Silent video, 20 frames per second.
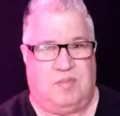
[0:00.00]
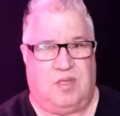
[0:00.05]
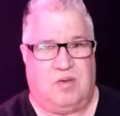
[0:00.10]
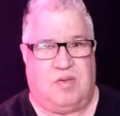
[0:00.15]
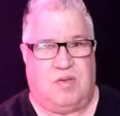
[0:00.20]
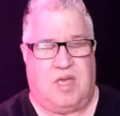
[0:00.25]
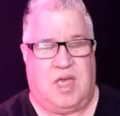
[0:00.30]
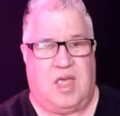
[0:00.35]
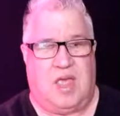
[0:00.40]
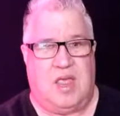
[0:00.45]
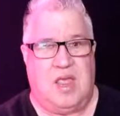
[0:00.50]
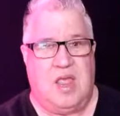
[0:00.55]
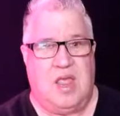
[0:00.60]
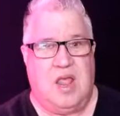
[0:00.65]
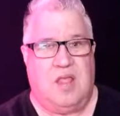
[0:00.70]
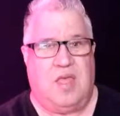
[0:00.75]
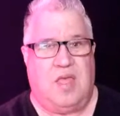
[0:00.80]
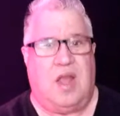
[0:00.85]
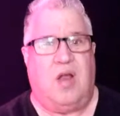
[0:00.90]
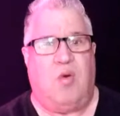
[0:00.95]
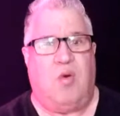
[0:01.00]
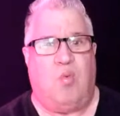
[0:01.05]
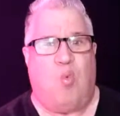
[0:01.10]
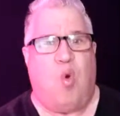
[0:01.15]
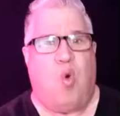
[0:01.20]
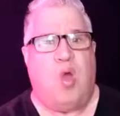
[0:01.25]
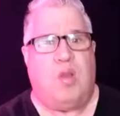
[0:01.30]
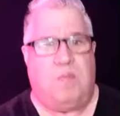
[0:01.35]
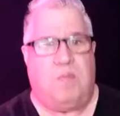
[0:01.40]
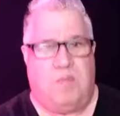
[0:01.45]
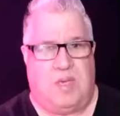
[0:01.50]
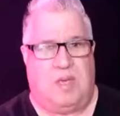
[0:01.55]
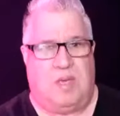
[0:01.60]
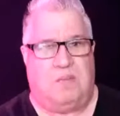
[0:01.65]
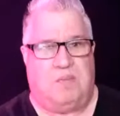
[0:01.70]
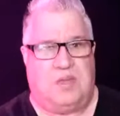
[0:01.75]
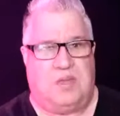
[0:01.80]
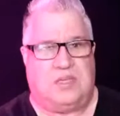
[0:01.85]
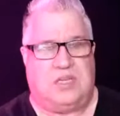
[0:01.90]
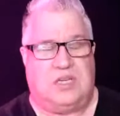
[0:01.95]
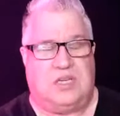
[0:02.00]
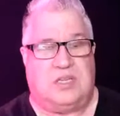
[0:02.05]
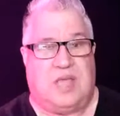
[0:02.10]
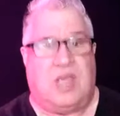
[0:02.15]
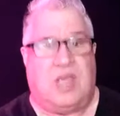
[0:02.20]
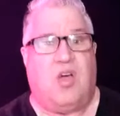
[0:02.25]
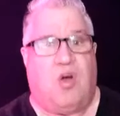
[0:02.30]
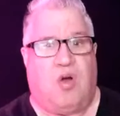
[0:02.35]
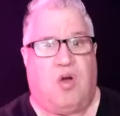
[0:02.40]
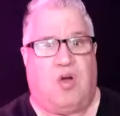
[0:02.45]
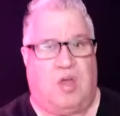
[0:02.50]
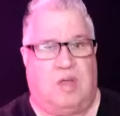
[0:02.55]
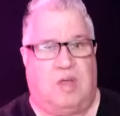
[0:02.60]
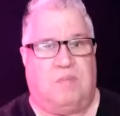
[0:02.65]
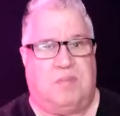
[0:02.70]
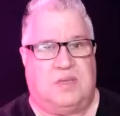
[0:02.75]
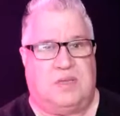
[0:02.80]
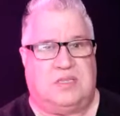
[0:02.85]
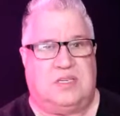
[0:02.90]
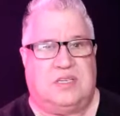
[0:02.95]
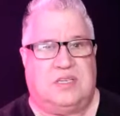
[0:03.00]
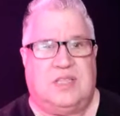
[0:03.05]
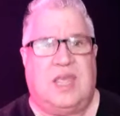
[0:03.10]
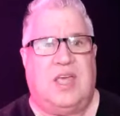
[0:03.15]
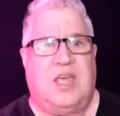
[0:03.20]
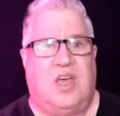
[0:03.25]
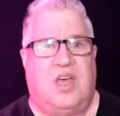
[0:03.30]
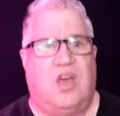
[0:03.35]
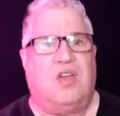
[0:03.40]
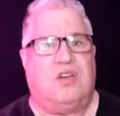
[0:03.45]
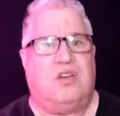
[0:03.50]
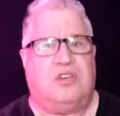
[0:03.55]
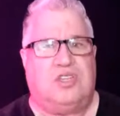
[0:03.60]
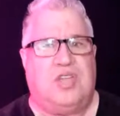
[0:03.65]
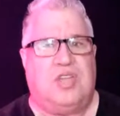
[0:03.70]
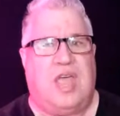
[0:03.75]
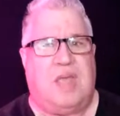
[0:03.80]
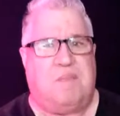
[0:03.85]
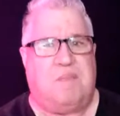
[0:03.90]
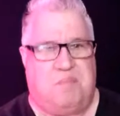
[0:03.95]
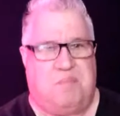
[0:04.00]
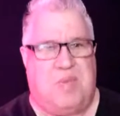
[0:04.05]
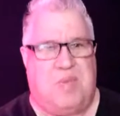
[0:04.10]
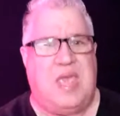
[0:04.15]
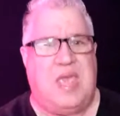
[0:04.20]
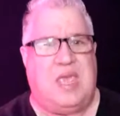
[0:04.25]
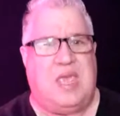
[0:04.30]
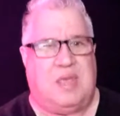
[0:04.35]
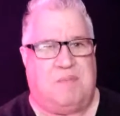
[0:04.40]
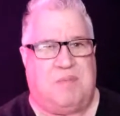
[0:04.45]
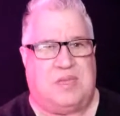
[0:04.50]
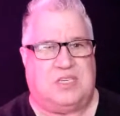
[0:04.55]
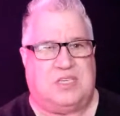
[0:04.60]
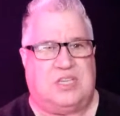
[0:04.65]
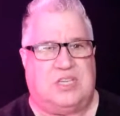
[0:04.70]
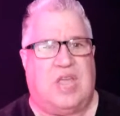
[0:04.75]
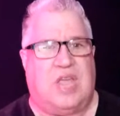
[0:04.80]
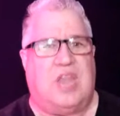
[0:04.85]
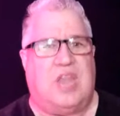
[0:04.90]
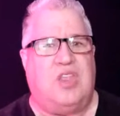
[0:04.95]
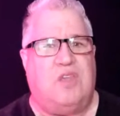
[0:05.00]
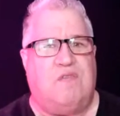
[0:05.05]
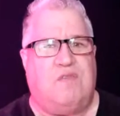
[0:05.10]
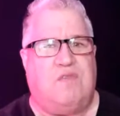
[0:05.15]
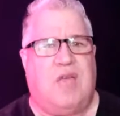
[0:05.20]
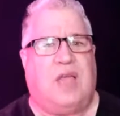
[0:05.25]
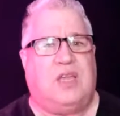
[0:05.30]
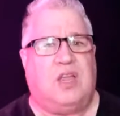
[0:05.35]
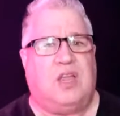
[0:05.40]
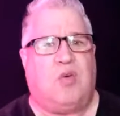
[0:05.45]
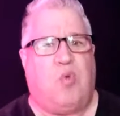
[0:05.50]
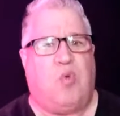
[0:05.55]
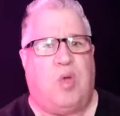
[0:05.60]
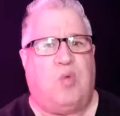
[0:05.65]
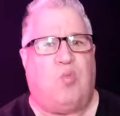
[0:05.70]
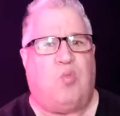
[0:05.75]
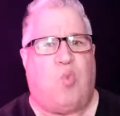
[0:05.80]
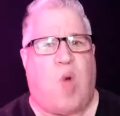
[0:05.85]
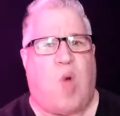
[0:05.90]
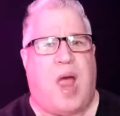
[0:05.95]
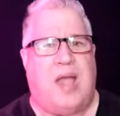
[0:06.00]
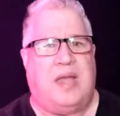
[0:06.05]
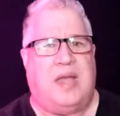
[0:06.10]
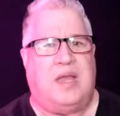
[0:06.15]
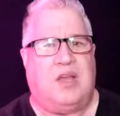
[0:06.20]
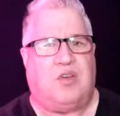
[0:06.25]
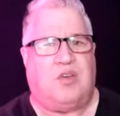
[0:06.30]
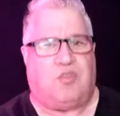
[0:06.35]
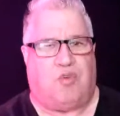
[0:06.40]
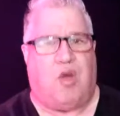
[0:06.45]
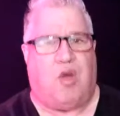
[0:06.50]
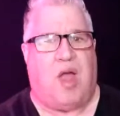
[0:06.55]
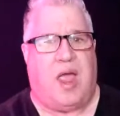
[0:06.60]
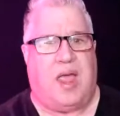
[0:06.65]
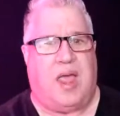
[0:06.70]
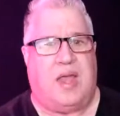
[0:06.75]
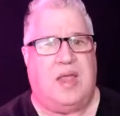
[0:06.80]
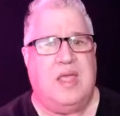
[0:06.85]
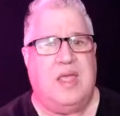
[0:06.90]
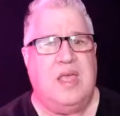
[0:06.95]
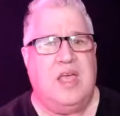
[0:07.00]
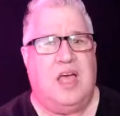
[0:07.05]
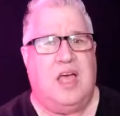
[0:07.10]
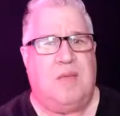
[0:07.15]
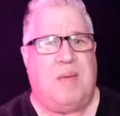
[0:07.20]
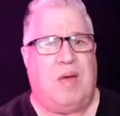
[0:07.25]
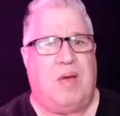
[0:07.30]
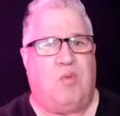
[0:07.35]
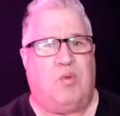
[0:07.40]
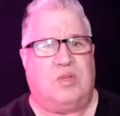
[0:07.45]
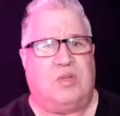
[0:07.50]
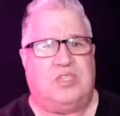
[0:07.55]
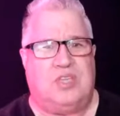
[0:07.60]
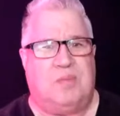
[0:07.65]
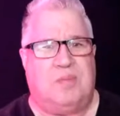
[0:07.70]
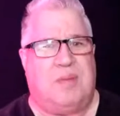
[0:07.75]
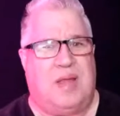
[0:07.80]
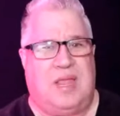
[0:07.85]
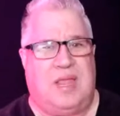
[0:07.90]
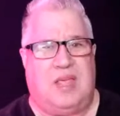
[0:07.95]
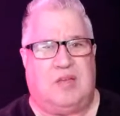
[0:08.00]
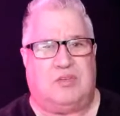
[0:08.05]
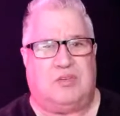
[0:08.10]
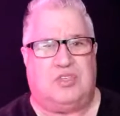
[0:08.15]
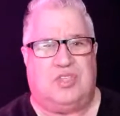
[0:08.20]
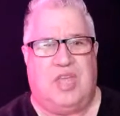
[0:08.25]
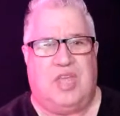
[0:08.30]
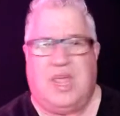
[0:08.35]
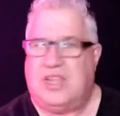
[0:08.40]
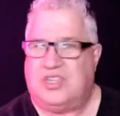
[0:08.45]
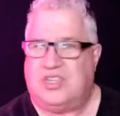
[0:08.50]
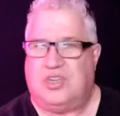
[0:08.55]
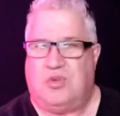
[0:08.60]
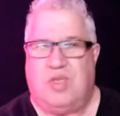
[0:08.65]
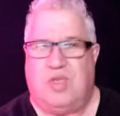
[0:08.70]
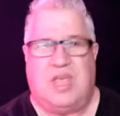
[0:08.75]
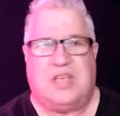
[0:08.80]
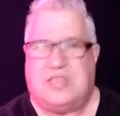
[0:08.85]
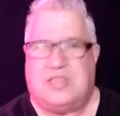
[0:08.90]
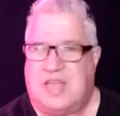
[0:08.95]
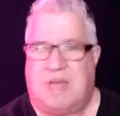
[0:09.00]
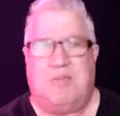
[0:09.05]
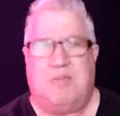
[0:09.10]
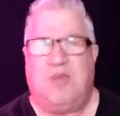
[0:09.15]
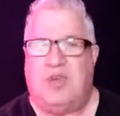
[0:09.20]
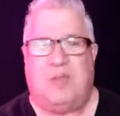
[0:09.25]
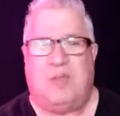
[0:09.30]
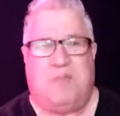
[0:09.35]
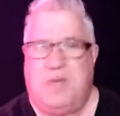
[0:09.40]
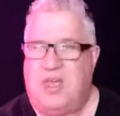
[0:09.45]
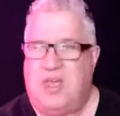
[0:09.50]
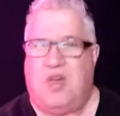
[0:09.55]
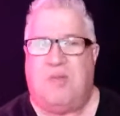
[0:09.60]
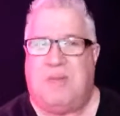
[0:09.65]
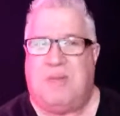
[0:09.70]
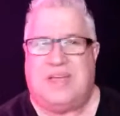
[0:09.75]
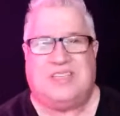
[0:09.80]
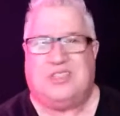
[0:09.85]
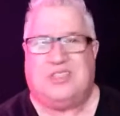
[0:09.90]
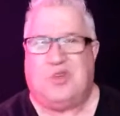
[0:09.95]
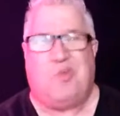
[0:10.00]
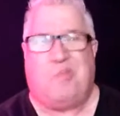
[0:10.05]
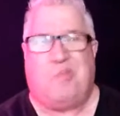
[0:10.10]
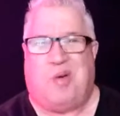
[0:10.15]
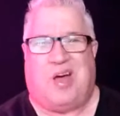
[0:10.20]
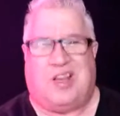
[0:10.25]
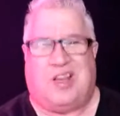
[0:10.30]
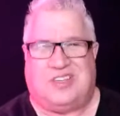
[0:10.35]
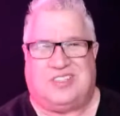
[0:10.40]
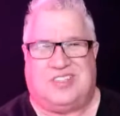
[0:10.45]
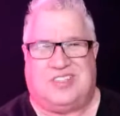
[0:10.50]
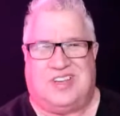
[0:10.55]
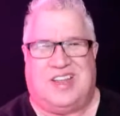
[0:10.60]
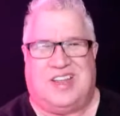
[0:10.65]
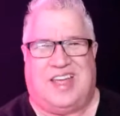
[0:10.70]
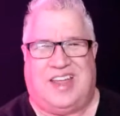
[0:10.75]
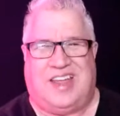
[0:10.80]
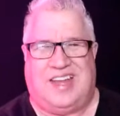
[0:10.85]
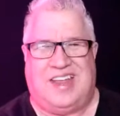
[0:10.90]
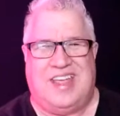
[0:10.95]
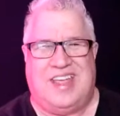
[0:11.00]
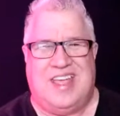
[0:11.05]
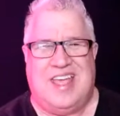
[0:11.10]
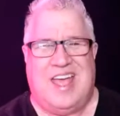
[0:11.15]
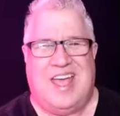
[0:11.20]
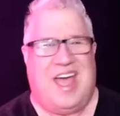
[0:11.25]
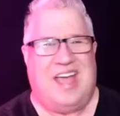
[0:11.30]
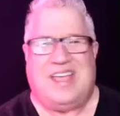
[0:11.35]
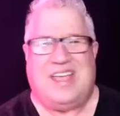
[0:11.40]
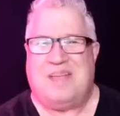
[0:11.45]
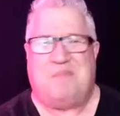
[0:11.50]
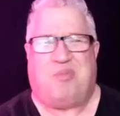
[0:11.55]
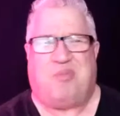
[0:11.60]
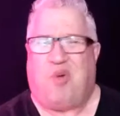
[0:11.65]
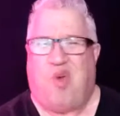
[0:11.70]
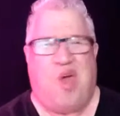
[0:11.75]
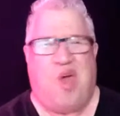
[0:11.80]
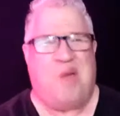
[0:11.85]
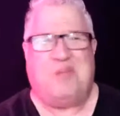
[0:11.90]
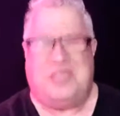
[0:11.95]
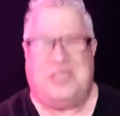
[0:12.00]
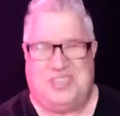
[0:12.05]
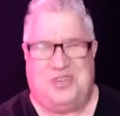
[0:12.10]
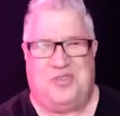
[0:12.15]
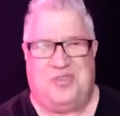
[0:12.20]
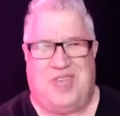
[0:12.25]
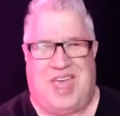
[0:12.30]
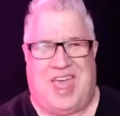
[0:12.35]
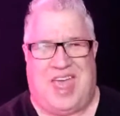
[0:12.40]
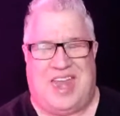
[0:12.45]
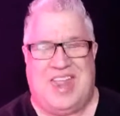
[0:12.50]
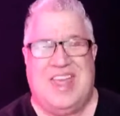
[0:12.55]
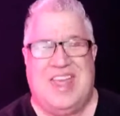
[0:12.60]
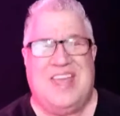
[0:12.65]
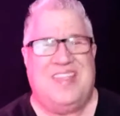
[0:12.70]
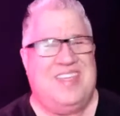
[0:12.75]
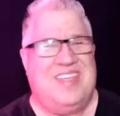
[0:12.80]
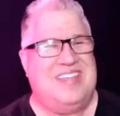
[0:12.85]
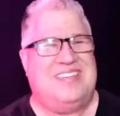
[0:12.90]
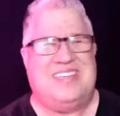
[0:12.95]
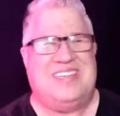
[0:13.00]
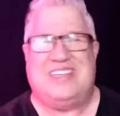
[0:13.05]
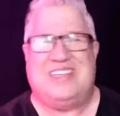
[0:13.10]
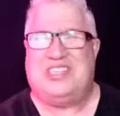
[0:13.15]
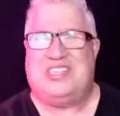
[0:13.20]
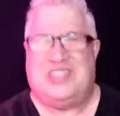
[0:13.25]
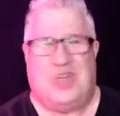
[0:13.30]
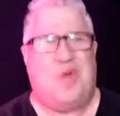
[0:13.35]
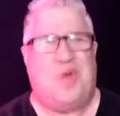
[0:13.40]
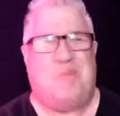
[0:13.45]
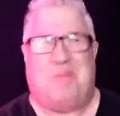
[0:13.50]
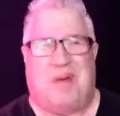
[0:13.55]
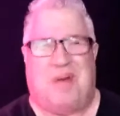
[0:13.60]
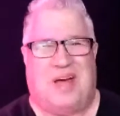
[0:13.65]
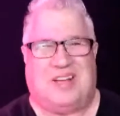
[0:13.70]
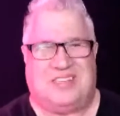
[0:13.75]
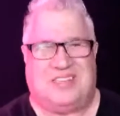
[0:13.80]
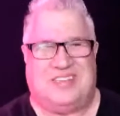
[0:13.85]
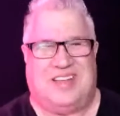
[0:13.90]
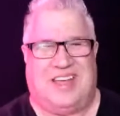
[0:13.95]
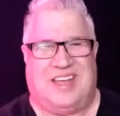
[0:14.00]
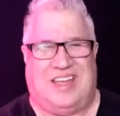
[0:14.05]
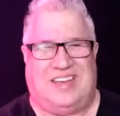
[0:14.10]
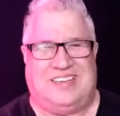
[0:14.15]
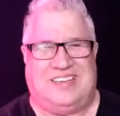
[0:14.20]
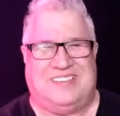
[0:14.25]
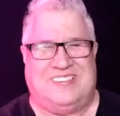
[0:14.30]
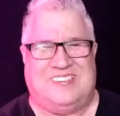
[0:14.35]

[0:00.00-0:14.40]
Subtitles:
Okay. They don't want to be in business. They are in business. They understand being in business. And you've got to quit whining and crying about what somebody else thinks. So, yes, I'm going to be on my soapbox tonight. I can promise you that. This soapbox night.